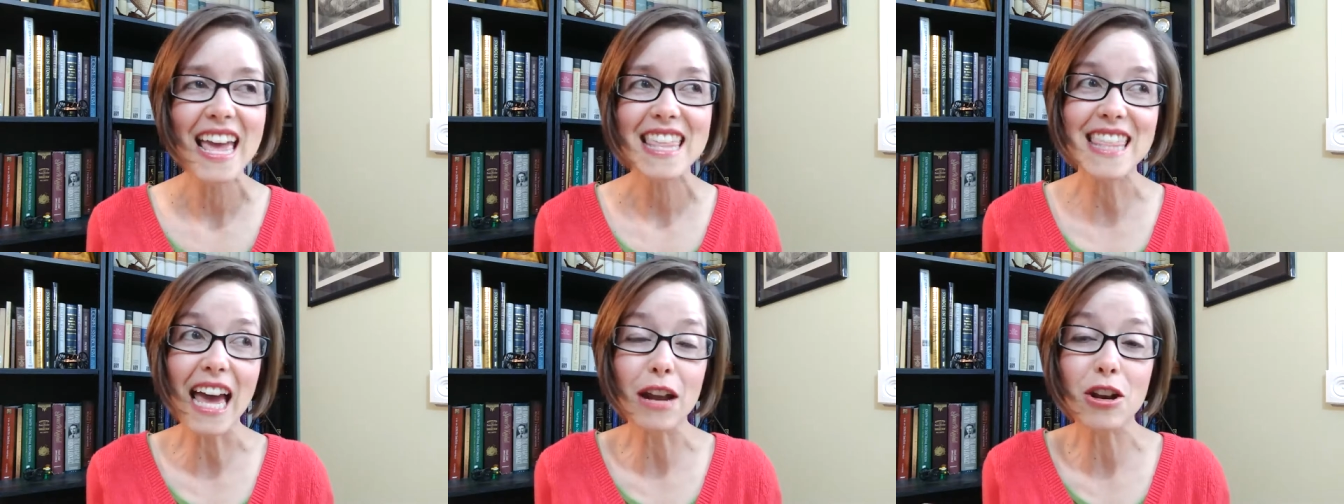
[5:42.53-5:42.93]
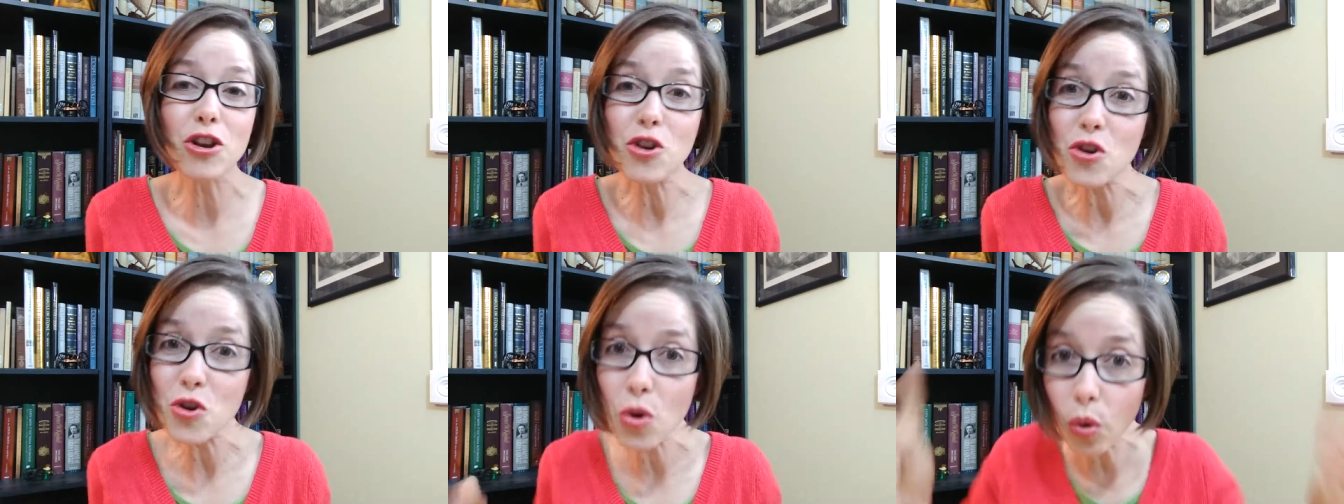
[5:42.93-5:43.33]
that
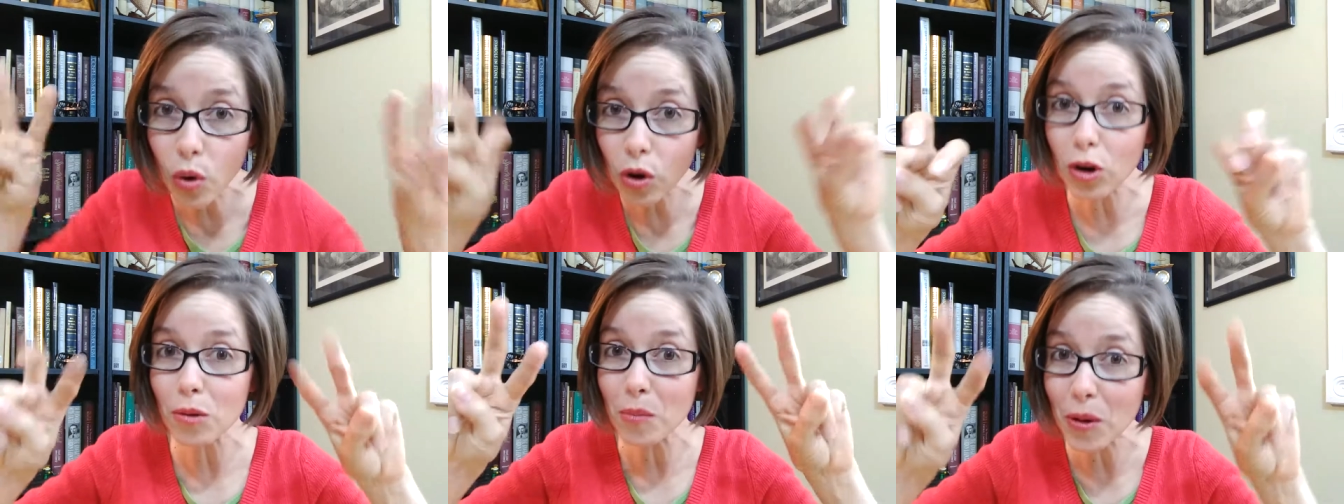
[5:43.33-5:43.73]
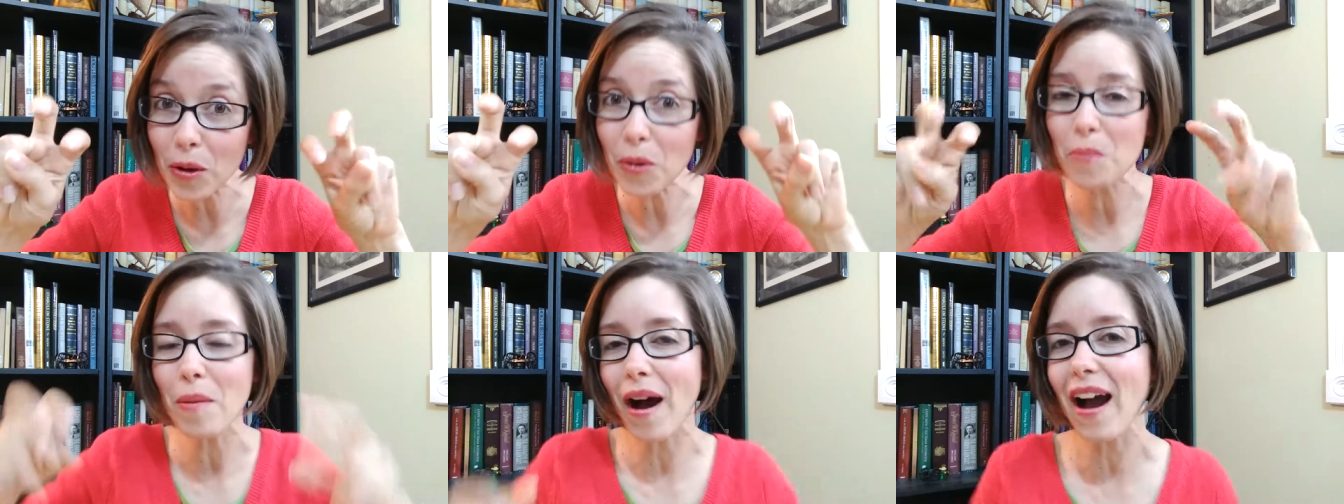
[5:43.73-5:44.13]

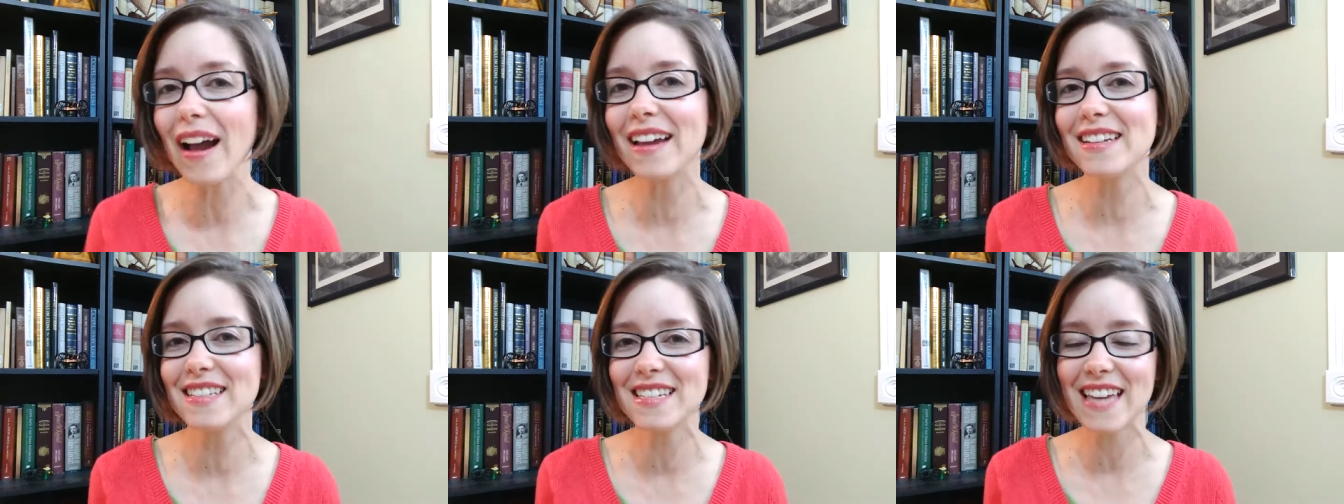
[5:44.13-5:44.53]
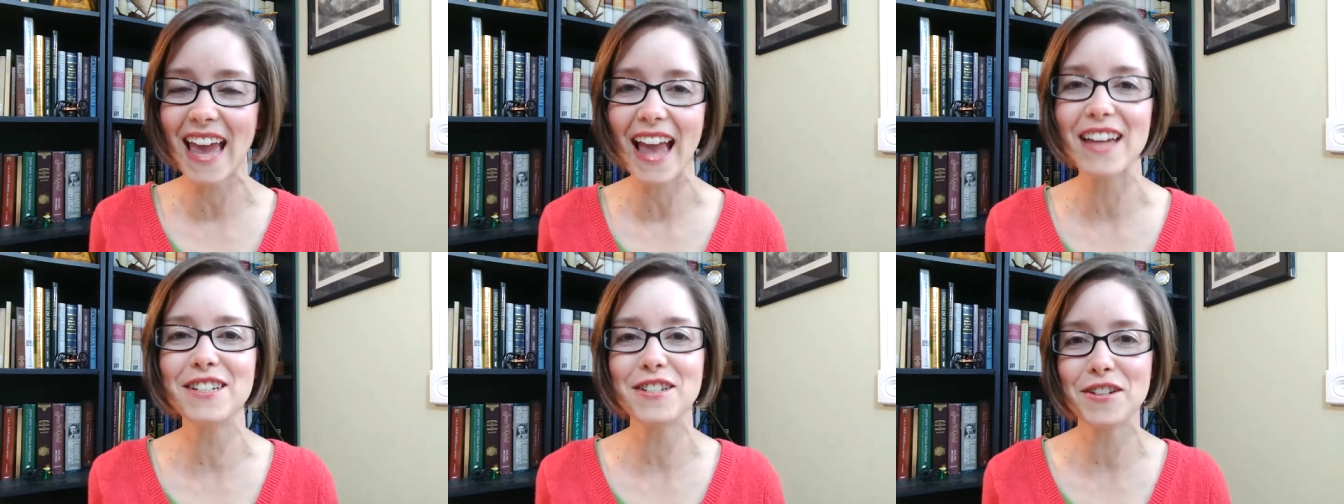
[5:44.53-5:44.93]
normal minds
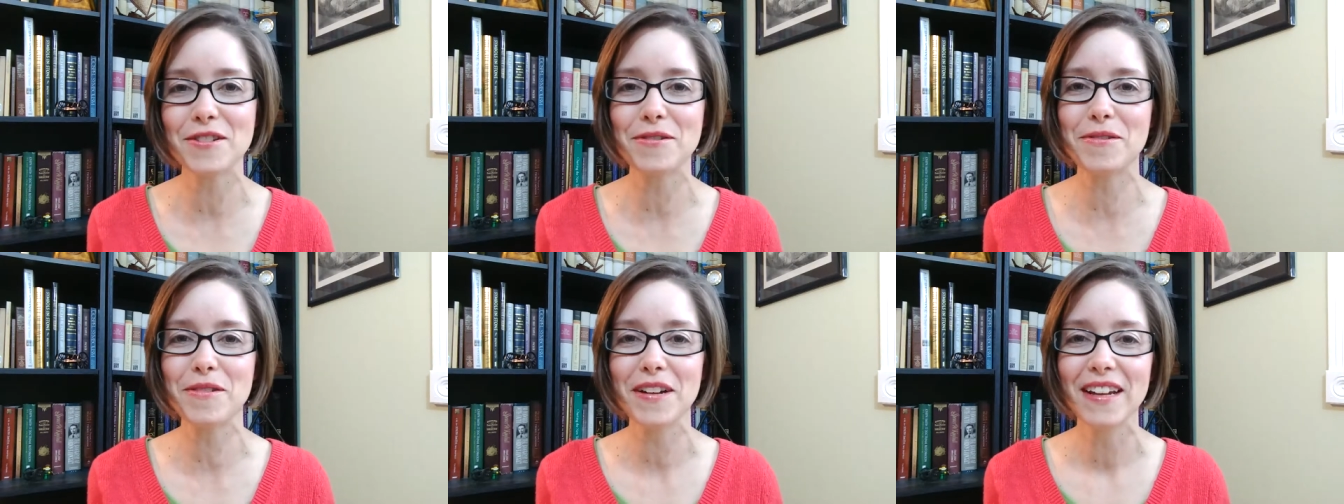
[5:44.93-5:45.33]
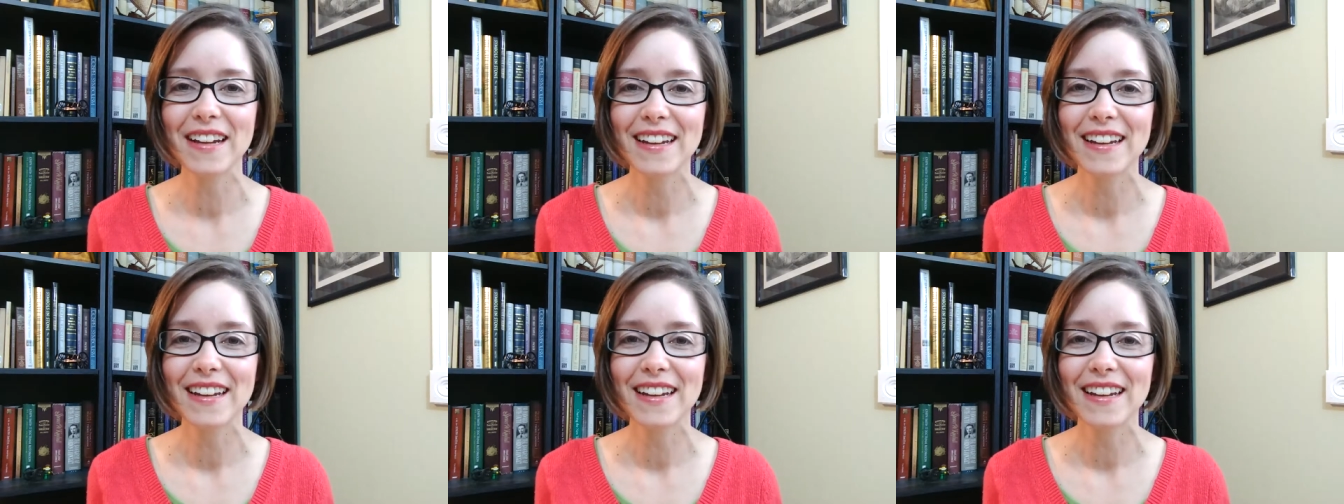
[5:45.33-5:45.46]
can't do.